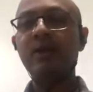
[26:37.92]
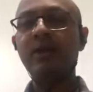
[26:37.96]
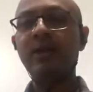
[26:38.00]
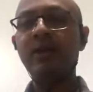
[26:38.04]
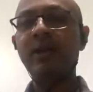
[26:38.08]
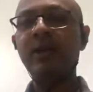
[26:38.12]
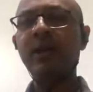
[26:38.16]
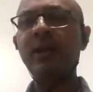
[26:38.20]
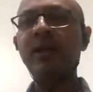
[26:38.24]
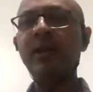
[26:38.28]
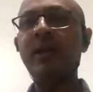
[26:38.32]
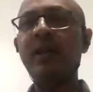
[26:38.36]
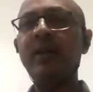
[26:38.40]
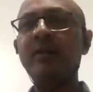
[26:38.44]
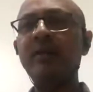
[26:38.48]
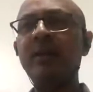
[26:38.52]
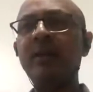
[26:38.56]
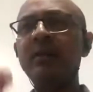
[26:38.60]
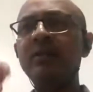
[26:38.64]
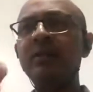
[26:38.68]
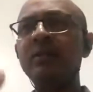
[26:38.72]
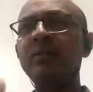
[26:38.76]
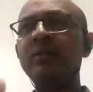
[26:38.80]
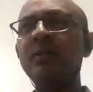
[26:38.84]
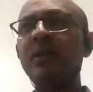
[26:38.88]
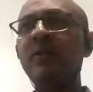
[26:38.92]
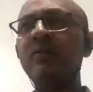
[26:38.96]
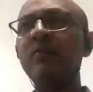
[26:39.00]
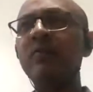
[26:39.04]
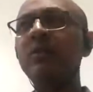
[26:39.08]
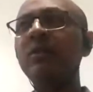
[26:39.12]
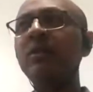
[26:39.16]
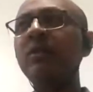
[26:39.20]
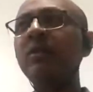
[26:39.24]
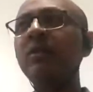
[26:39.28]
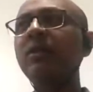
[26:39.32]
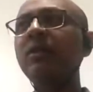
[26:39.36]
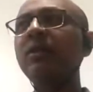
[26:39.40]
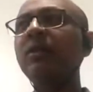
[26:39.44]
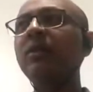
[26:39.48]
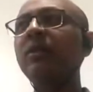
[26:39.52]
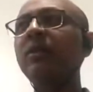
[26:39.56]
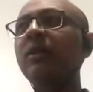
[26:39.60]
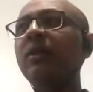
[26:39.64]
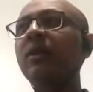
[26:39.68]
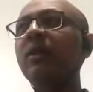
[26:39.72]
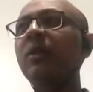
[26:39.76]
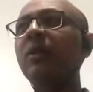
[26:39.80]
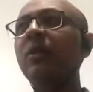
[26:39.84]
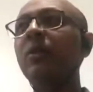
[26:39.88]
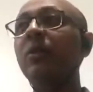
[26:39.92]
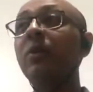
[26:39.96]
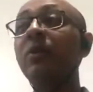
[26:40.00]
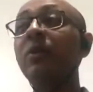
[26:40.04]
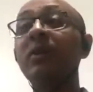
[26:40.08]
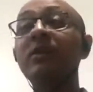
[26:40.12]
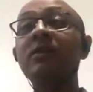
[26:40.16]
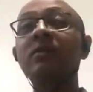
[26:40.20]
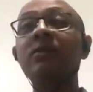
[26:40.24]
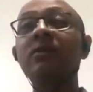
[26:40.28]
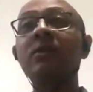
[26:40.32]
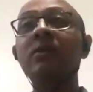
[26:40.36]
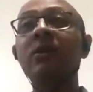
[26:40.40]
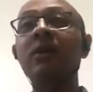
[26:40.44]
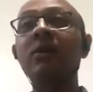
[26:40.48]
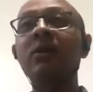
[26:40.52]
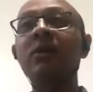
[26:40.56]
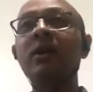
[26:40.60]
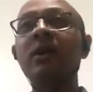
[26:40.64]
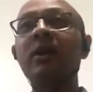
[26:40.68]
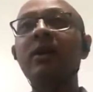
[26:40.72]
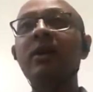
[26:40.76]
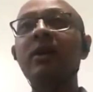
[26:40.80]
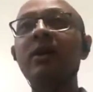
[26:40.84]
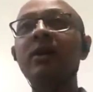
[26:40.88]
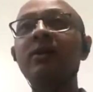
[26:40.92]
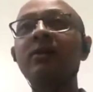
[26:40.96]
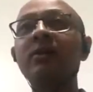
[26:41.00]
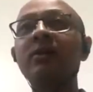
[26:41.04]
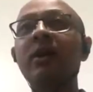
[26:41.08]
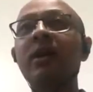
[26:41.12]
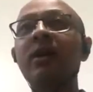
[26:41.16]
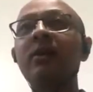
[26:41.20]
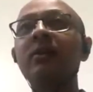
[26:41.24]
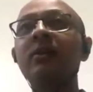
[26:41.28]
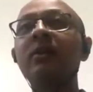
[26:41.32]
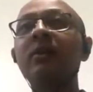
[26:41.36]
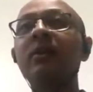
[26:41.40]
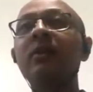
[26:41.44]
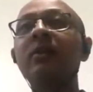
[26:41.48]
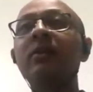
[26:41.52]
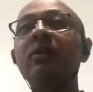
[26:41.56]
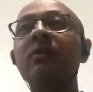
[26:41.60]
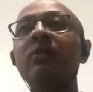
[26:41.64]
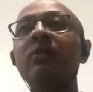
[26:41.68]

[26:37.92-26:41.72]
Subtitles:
really, an atheist is someone who does not understand